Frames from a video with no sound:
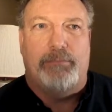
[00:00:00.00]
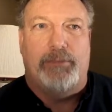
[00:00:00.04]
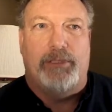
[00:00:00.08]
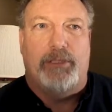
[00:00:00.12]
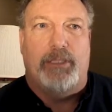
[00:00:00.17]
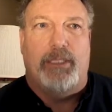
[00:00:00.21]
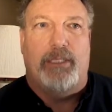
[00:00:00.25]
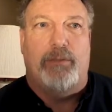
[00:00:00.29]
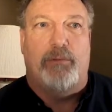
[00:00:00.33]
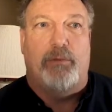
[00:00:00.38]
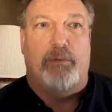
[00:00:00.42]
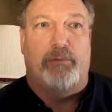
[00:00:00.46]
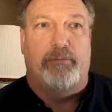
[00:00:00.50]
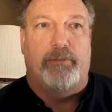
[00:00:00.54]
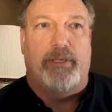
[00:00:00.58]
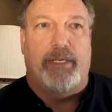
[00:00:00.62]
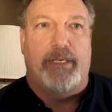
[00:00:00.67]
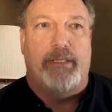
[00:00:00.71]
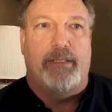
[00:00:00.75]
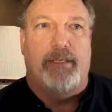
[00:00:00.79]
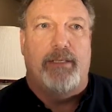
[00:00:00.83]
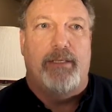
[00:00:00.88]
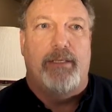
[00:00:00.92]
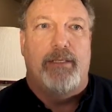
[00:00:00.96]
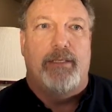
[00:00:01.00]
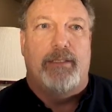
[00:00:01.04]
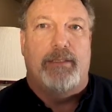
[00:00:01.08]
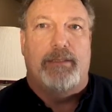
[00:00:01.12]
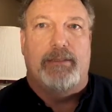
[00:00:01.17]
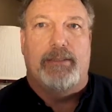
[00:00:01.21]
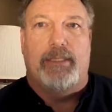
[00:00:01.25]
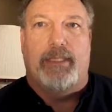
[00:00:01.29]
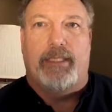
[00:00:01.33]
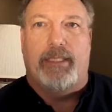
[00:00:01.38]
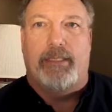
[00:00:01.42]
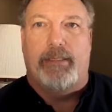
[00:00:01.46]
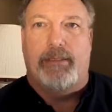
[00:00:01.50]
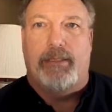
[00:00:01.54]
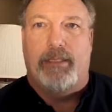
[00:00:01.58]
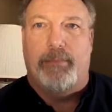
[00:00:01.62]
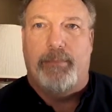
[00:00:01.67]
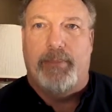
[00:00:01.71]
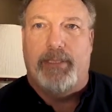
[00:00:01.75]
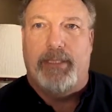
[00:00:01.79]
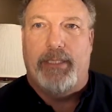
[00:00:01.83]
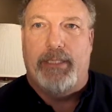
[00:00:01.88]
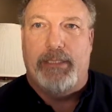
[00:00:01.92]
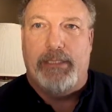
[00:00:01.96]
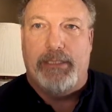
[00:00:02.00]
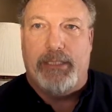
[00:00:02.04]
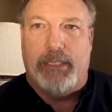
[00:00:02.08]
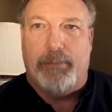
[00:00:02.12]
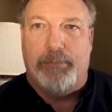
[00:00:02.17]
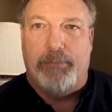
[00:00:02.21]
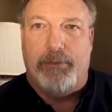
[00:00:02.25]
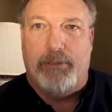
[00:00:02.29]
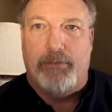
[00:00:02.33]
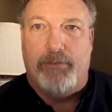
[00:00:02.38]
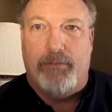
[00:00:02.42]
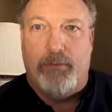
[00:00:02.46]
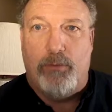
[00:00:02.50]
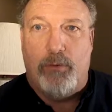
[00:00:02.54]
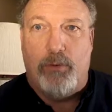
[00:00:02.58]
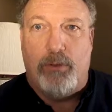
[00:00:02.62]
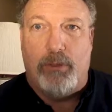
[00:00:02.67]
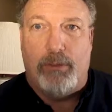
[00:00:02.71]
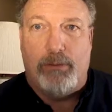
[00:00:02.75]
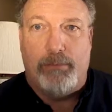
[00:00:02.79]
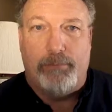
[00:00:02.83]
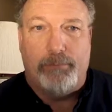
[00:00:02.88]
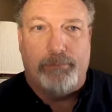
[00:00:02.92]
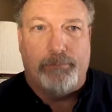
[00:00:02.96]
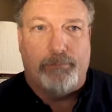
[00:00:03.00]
Today we'll read 2 Timothy chapter 4.